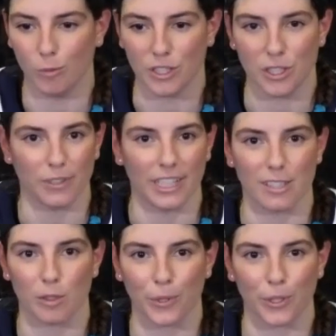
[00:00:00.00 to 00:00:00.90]
when she
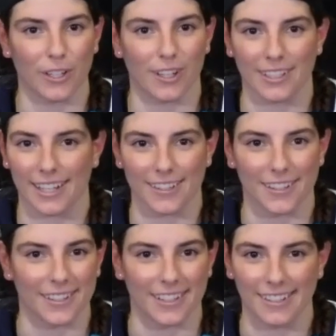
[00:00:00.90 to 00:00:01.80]
gets to put it all
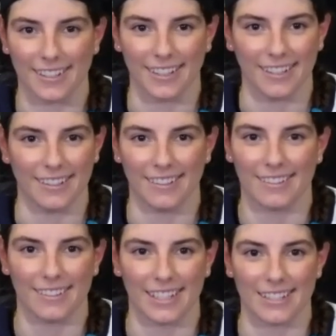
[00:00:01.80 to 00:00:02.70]
together and
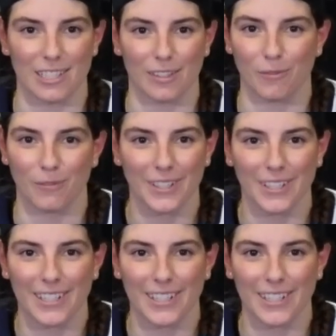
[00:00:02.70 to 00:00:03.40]
get some